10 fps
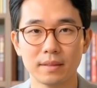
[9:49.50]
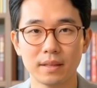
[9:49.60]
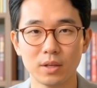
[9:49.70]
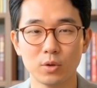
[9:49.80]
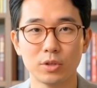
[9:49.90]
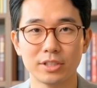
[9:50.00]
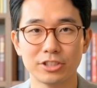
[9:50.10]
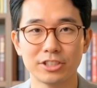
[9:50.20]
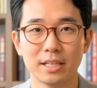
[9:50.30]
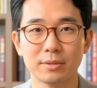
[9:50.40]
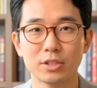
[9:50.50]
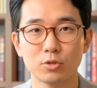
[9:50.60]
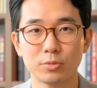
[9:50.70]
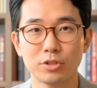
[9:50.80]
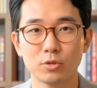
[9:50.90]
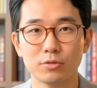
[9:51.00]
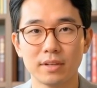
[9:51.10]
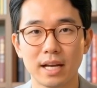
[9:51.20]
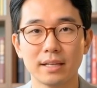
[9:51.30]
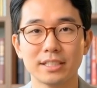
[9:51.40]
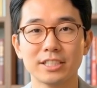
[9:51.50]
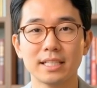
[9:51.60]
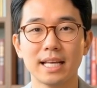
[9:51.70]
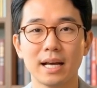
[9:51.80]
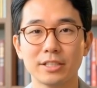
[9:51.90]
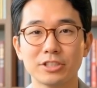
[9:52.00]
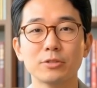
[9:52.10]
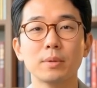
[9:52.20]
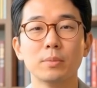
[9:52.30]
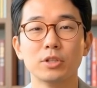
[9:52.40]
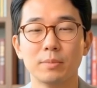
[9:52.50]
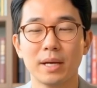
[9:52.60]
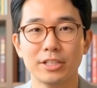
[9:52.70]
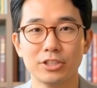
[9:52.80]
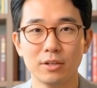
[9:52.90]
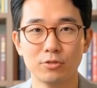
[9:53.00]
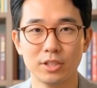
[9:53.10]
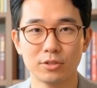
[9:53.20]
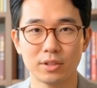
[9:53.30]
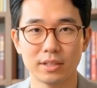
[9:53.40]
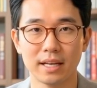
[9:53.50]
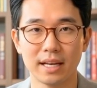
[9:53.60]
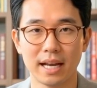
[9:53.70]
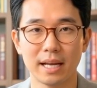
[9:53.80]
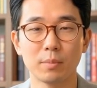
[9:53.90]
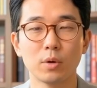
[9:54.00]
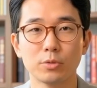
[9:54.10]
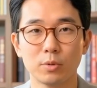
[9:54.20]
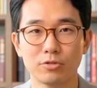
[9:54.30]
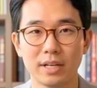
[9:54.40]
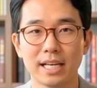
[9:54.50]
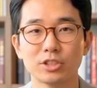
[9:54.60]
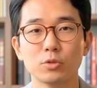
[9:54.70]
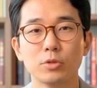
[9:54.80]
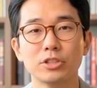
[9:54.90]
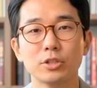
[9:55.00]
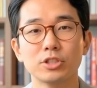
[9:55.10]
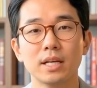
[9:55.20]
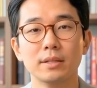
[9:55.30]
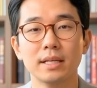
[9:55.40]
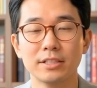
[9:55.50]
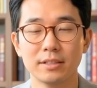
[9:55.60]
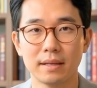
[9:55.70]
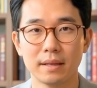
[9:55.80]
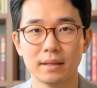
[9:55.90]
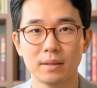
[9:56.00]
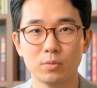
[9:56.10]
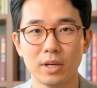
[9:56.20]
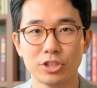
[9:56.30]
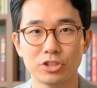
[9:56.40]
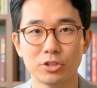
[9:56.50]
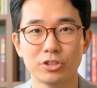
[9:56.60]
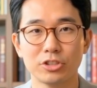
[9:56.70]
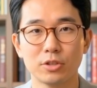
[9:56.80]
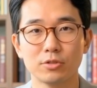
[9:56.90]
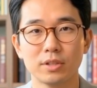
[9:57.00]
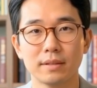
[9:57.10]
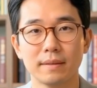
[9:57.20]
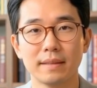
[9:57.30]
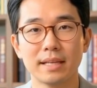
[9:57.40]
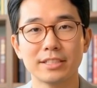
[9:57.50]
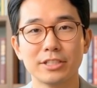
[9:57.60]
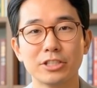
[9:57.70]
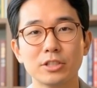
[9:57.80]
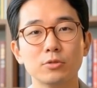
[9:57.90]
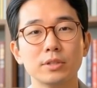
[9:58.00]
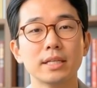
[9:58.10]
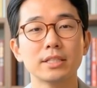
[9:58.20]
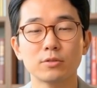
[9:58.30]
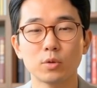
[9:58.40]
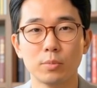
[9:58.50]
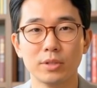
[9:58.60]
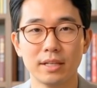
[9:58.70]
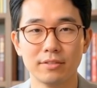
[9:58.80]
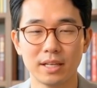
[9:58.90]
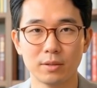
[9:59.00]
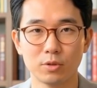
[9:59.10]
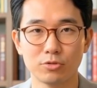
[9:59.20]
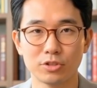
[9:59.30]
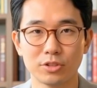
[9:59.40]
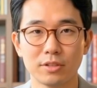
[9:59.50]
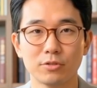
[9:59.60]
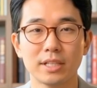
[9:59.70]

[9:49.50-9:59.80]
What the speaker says: According to CME Group's own filings and analysis published by Discovery Alert and multiple financial research outlets, registered silver, That's the silver that is formally available for delivery